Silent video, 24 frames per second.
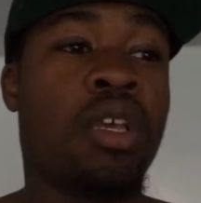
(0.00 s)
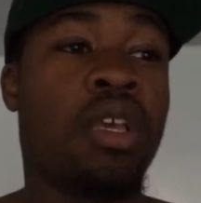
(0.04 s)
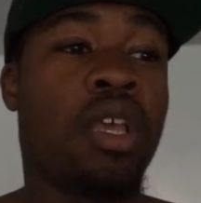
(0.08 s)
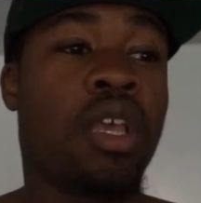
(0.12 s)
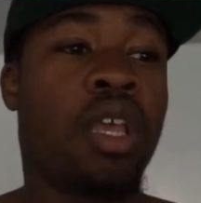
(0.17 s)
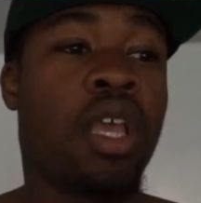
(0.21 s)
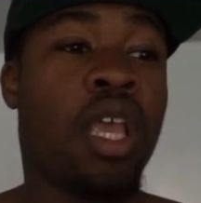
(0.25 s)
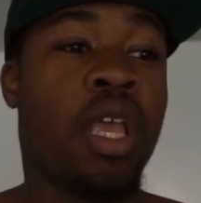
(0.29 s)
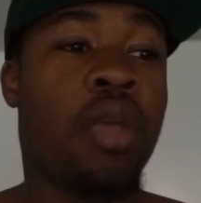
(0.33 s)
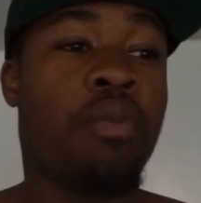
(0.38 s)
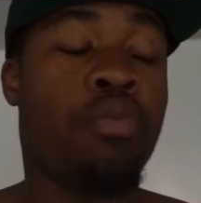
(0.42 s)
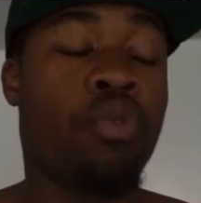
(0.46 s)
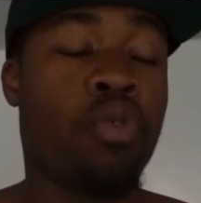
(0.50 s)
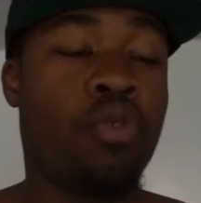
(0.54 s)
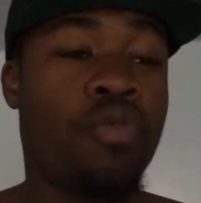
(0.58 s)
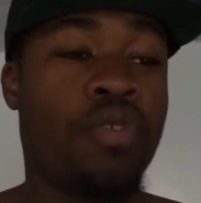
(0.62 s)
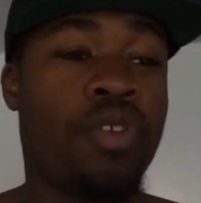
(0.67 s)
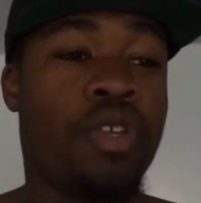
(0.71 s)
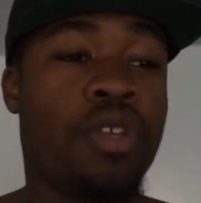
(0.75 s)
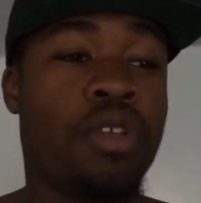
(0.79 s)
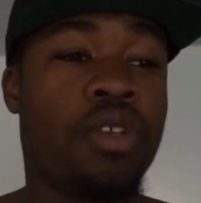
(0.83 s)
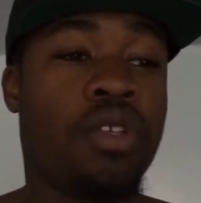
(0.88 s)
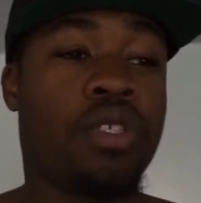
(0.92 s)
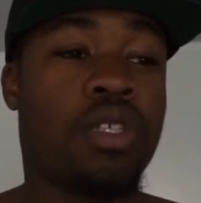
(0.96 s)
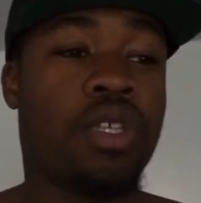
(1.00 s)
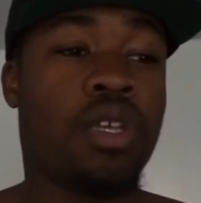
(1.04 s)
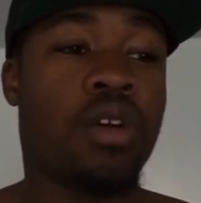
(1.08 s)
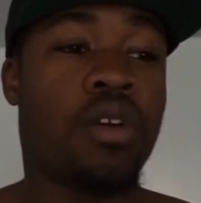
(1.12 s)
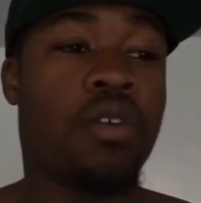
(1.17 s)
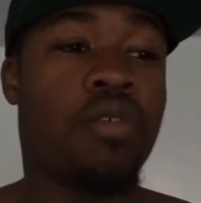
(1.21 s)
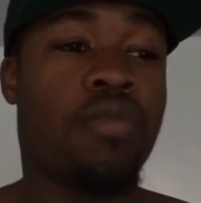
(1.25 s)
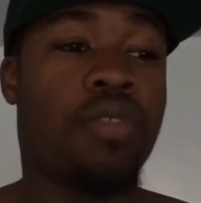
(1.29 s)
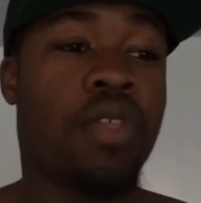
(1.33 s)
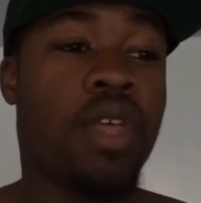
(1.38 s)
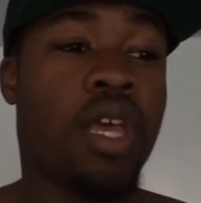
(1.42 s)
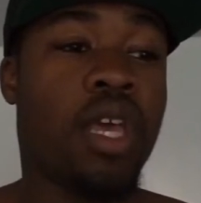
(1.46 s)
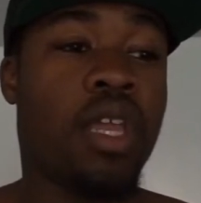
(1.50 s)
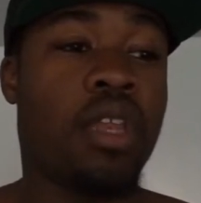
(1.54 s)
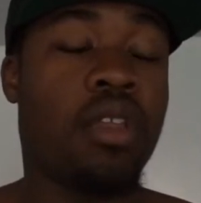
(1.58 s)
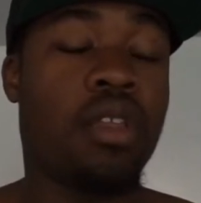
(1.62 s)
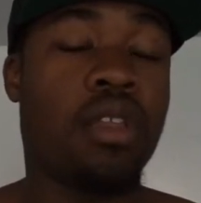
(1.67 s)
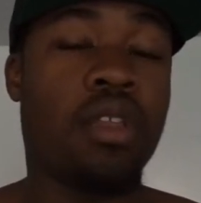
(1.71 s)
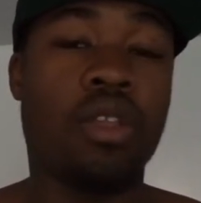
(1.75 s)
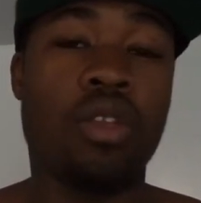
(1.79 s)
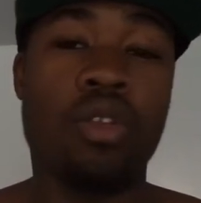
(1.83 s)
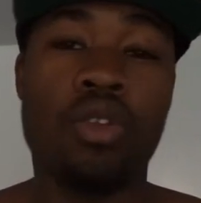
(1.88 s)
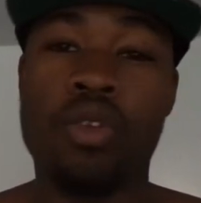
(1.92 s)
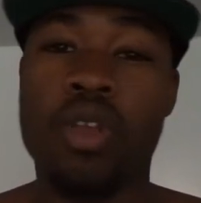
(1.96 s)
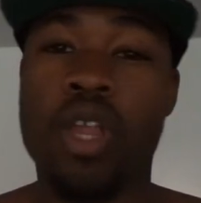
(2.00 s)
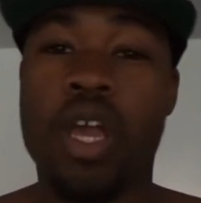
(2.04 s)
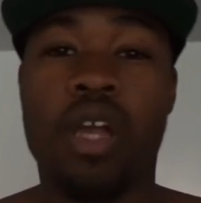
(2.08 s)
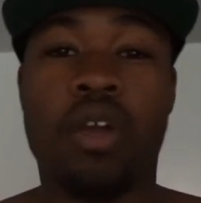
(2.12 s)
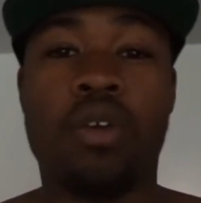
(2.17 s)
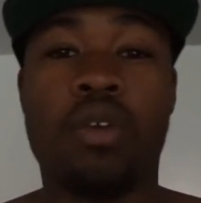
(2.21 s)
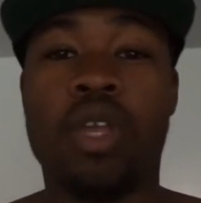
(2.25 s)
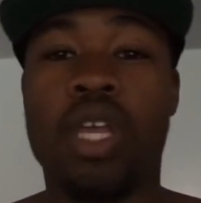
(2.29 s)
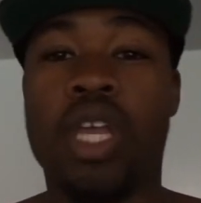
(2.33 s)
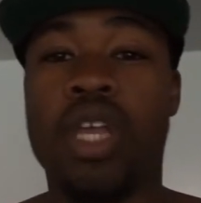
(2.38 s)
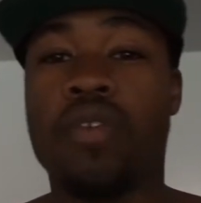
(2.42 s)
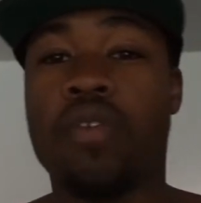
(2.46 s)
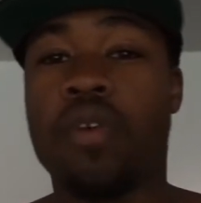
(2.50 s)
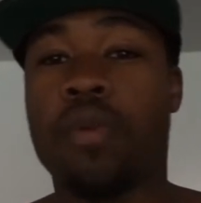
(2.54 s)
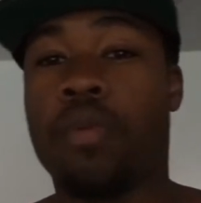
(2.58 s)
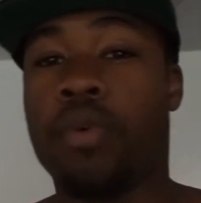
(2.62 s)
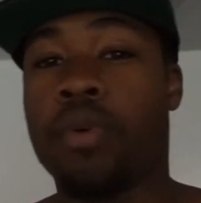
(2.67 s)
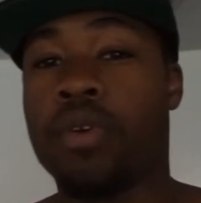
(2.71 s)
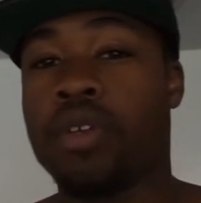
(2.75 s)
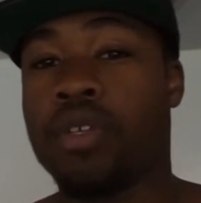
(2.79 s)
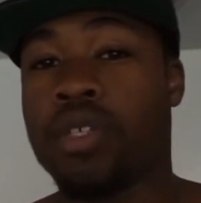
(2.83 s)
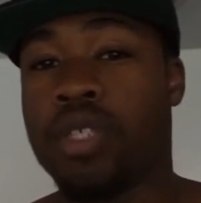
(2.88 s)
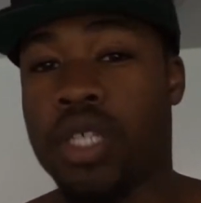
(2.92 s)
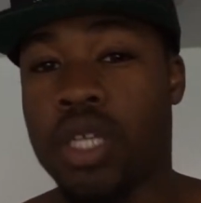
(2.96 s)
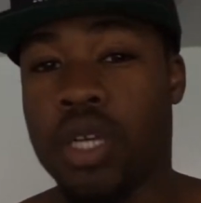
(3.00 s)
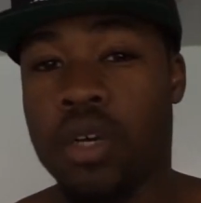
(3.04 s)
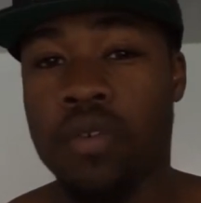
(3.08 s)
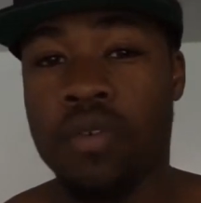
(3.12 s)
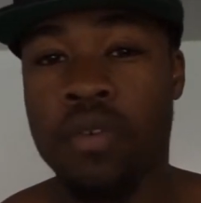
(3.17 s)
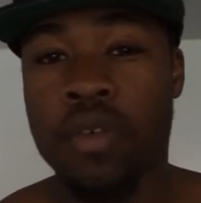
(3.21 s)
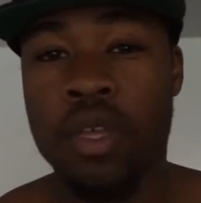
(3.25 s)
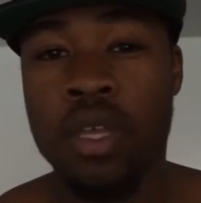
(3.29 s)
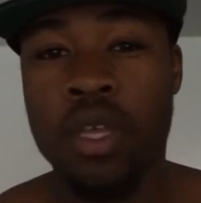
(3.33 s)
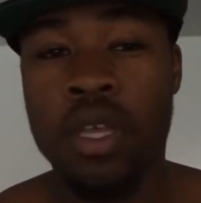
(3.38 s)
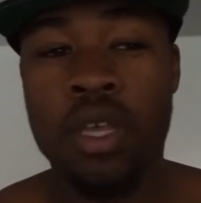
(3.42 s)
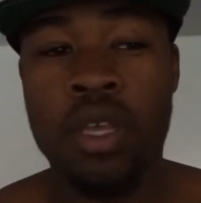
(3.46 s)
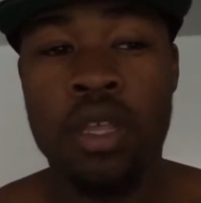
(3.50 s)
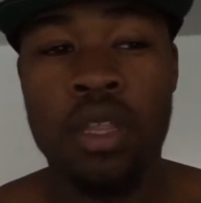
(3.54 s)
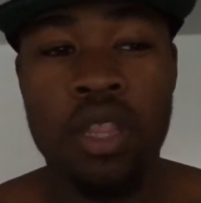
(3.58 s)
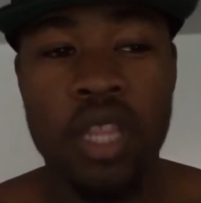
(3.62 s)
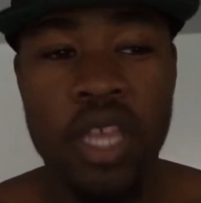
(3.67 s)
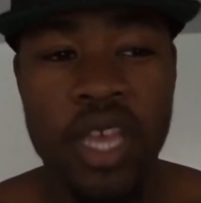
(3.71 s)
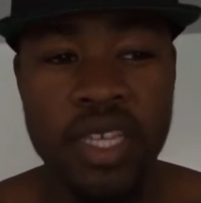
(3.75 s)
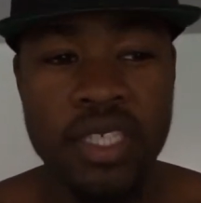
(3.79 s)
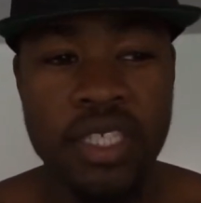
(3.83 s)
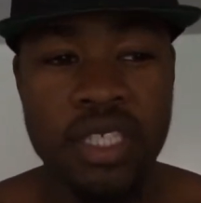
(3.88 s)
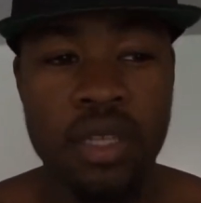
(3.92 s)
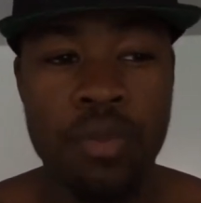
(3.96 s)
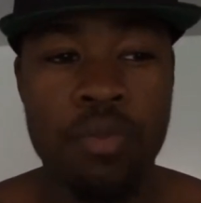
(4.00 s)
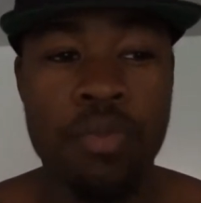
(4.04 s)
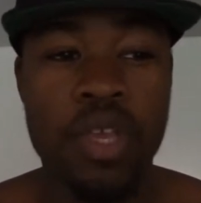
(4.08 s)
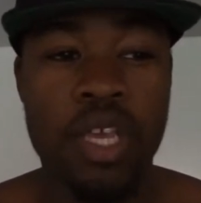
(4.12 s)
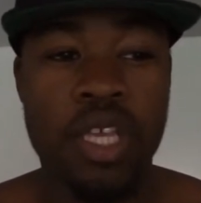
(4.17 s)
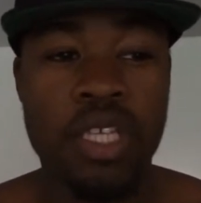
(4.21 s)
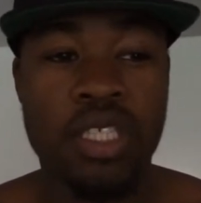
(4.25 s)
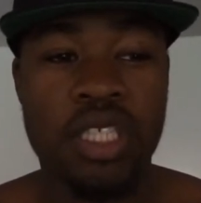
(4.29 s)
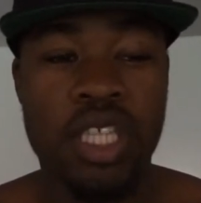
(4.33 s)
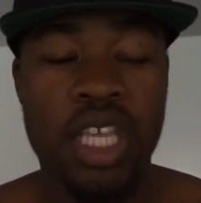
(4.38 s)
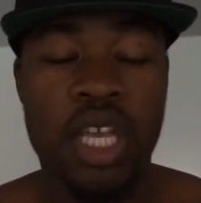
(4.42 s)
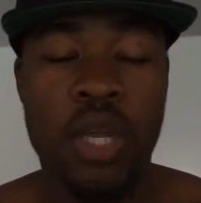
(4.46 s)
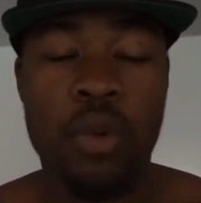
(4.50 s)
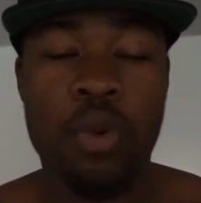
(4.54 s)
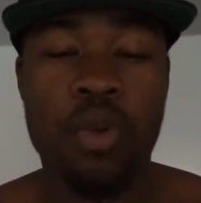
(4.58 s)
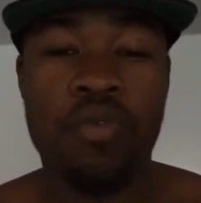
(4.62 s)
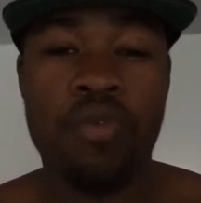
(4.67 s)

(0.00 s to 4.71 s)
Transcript: and proving to yourself that you're not going to give up on yourself. That's the biggest takeaway